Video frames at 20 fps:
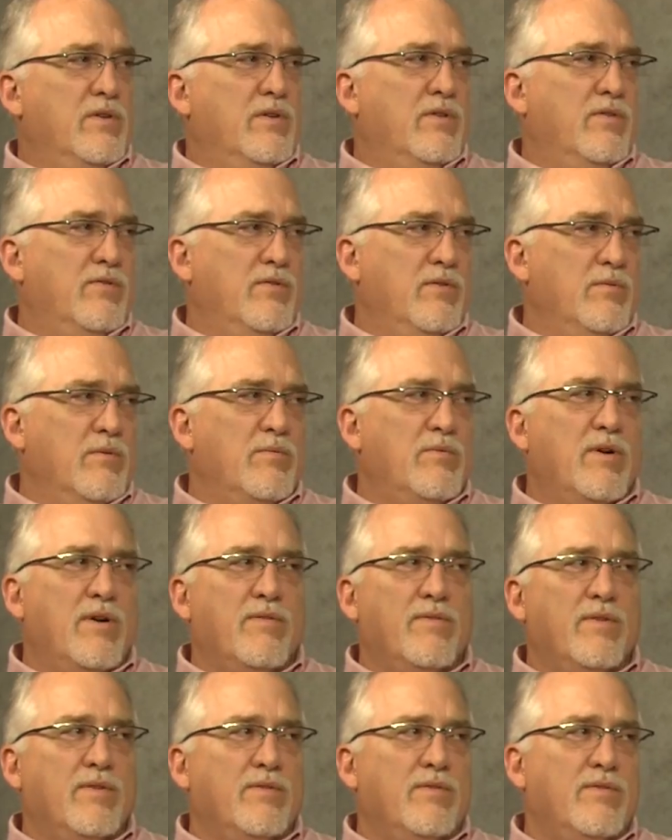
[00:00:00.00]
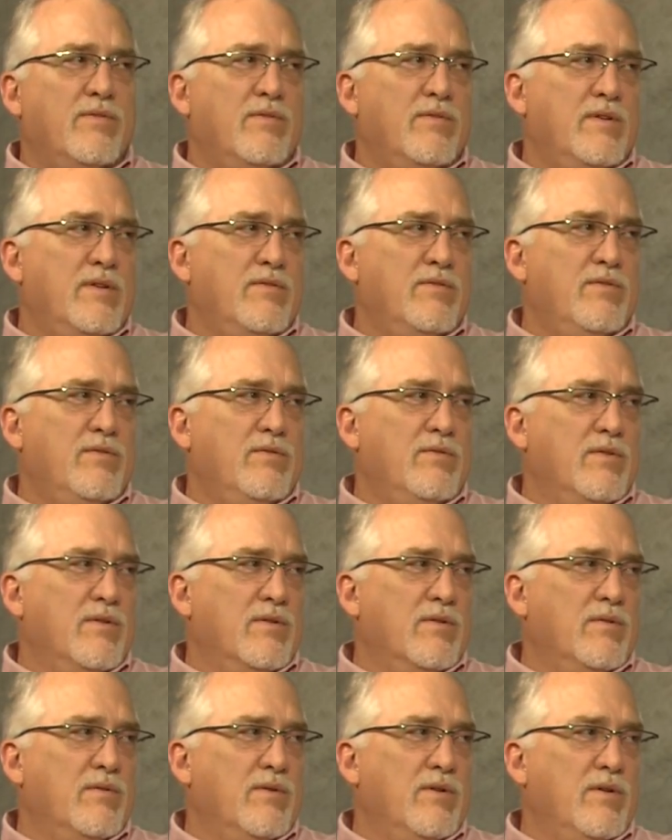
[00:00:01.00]
the consumer preference issues that are
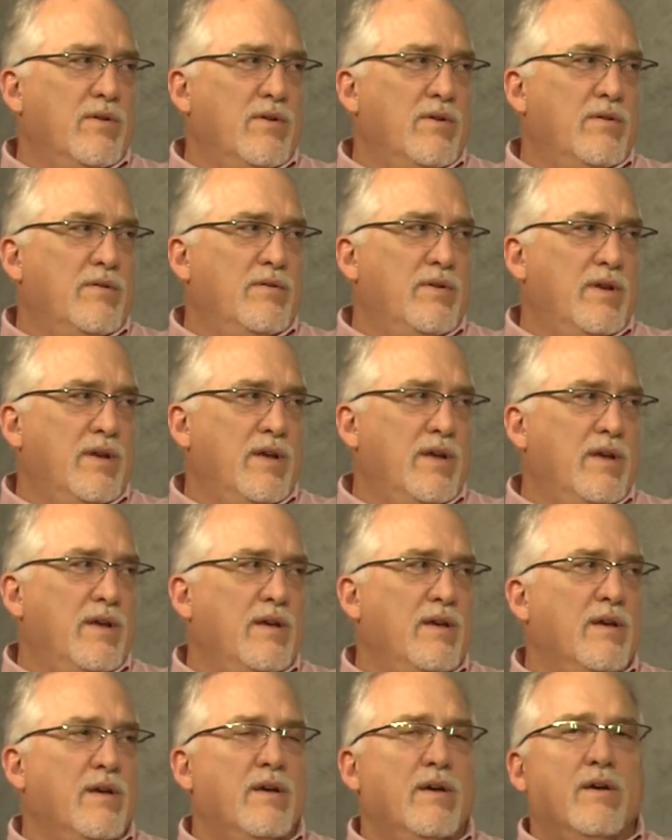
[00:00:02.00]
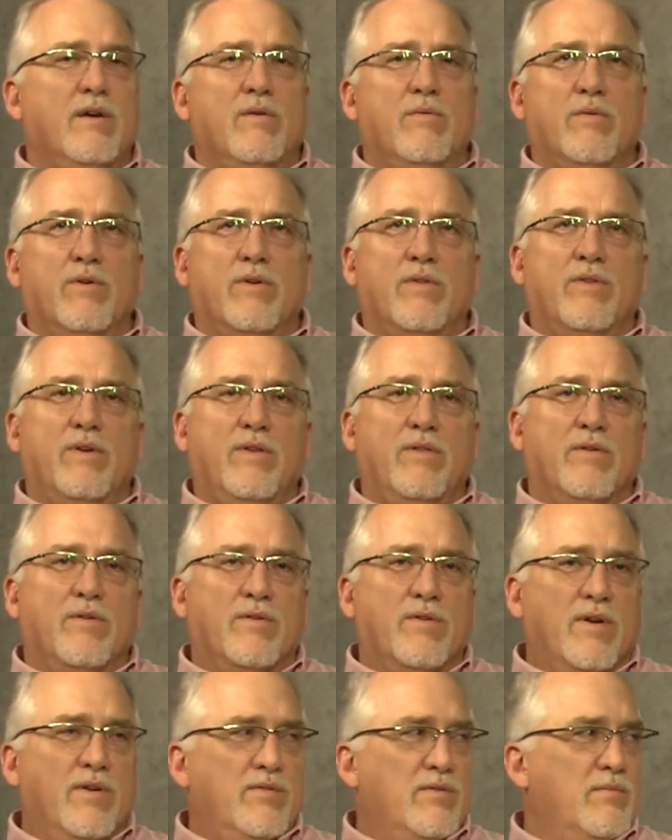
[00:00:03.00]
going on today with either
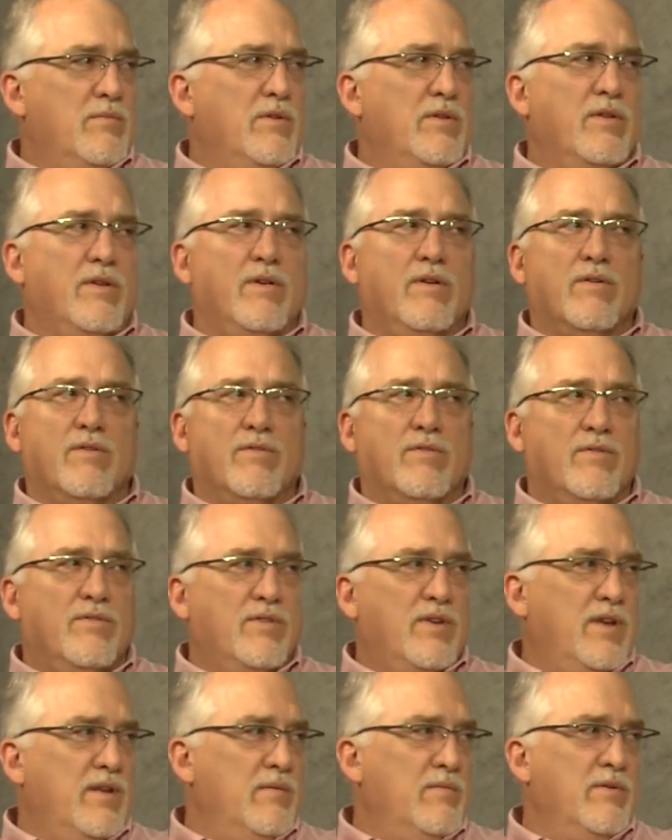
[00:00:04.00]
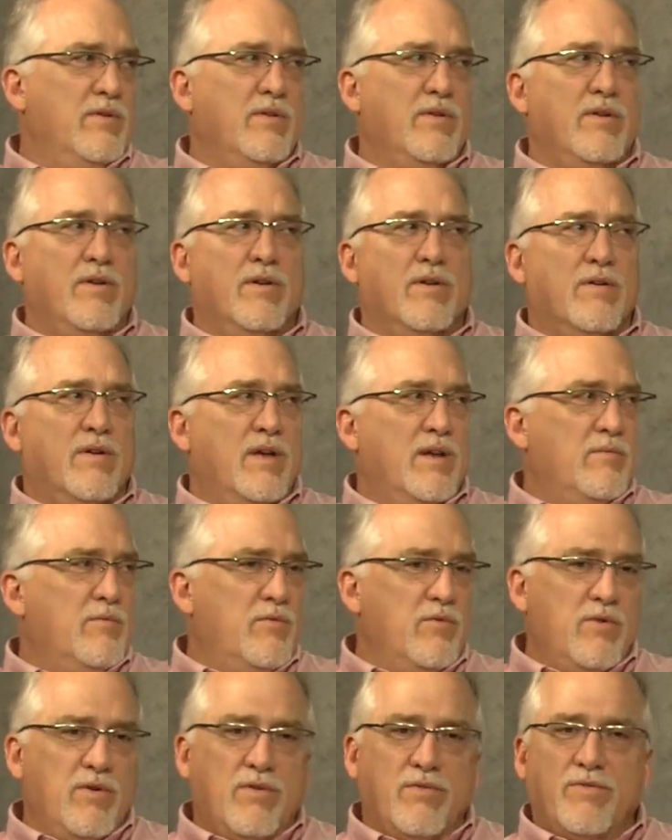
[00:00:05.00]
traceability or sustainability or animal
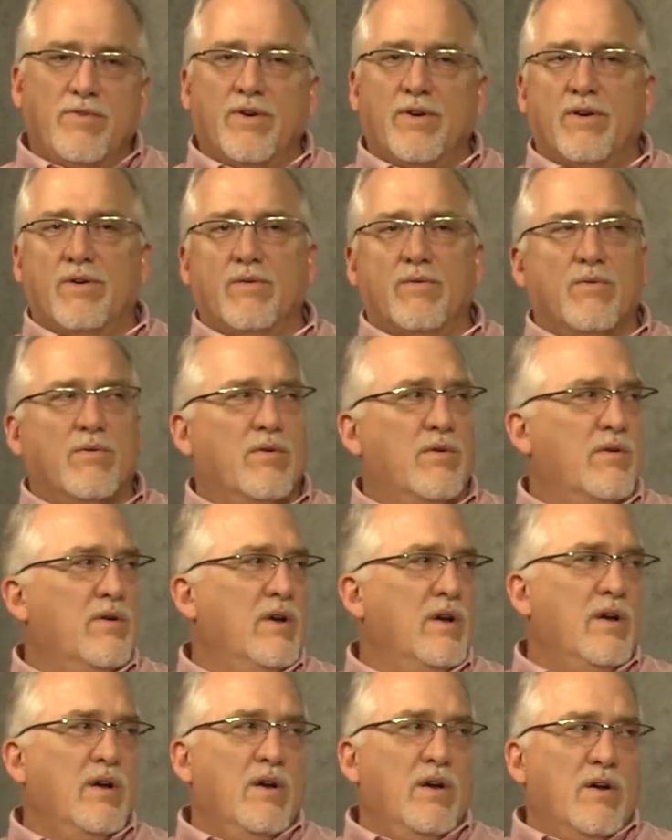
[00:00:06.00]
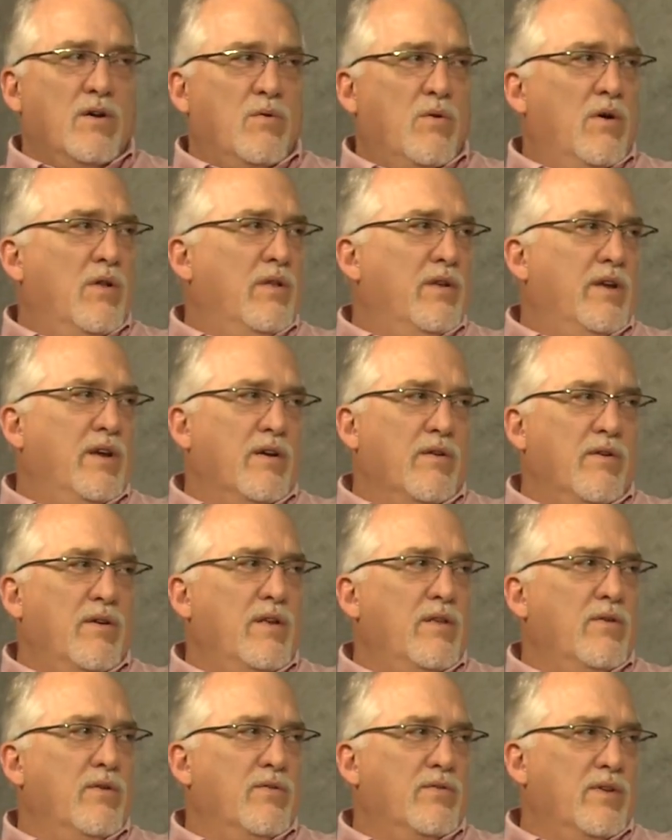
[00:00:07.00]
welfare or quality or any
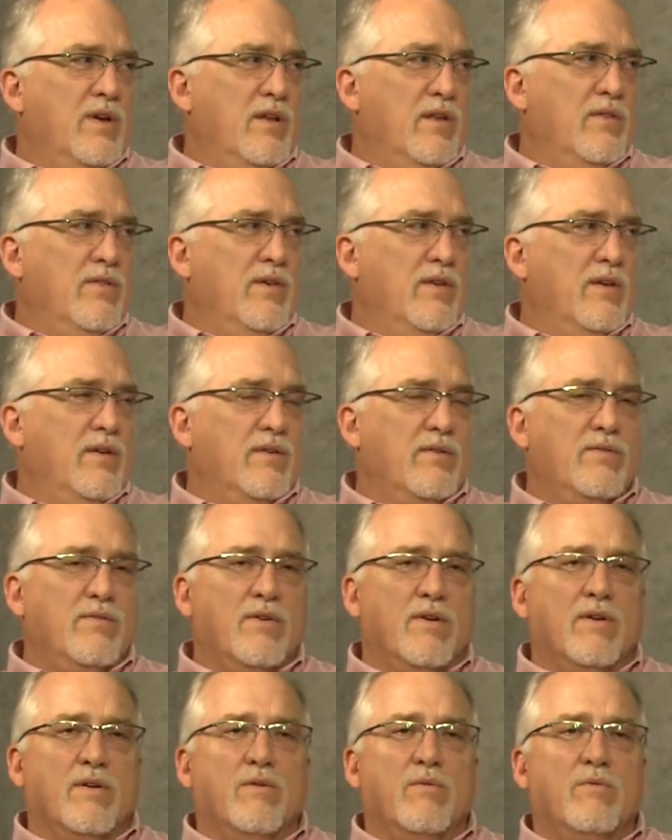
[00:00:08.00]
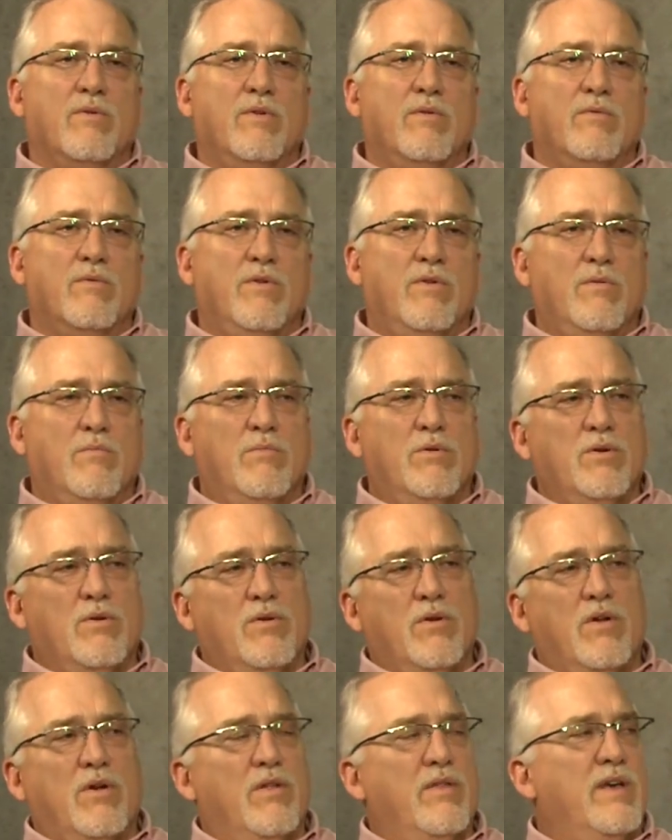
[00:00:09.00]
of those kind of things, when you
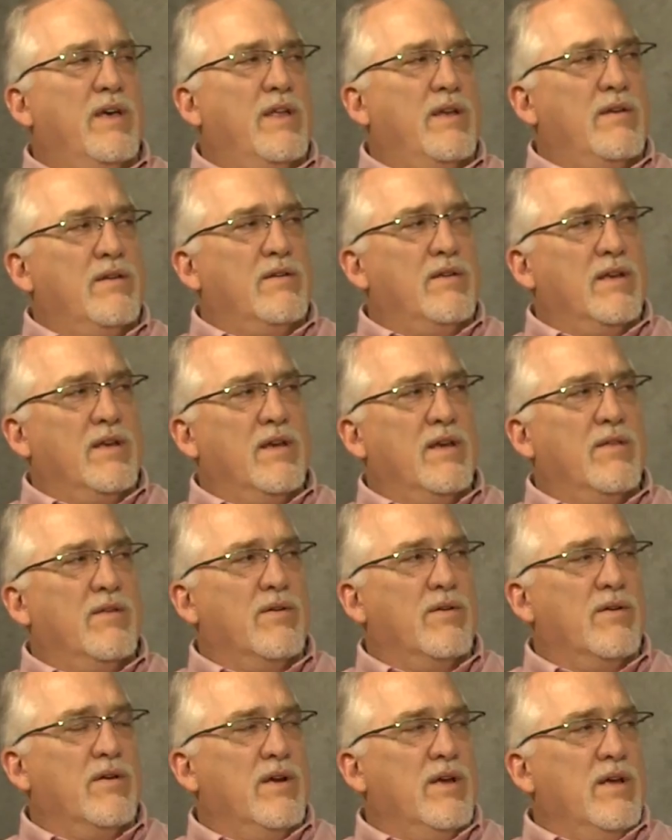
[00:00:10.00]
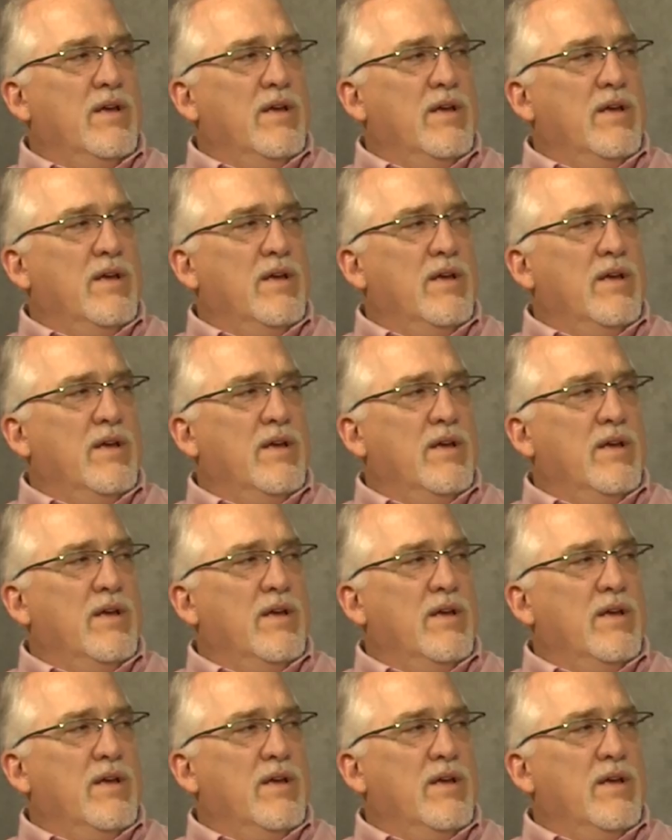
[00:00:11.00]
build all that together,